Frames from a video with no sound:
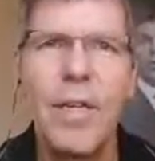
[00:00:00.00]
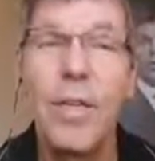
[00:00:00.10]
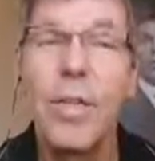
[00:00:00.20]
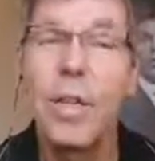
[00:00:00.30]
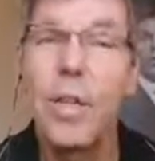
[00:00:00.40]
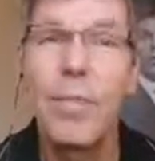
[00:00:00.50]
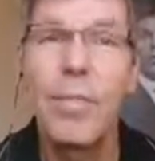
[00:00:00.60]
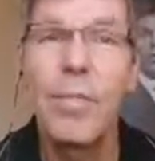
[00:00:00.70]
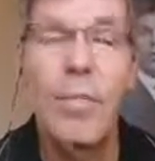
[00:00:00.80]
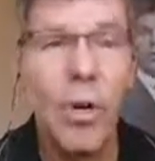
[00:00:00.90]
Good
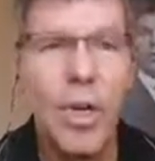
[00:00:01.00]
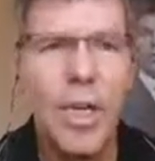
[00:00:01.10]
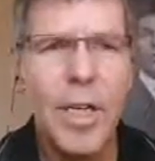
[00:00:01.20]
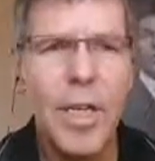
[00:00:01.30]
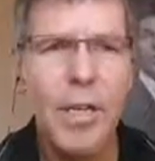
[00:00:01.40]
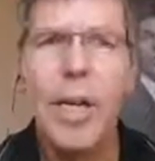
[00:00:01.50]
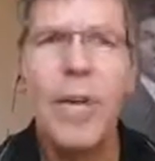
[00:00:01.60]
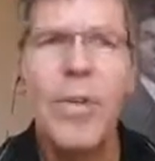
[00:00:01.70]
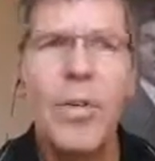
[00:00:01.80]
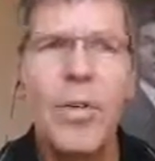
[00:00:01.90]
morning, good
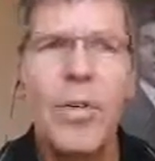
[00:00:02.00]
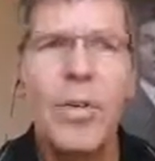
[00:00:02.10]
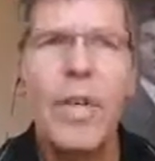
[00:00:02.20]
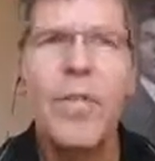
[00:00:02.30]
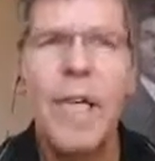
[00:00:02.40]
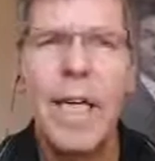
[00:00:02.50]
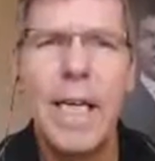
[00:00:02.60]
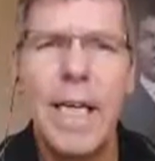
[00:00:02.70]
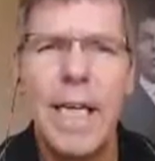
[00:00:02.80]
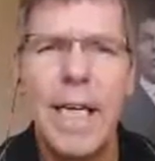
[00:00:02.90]
afternoon, good evening.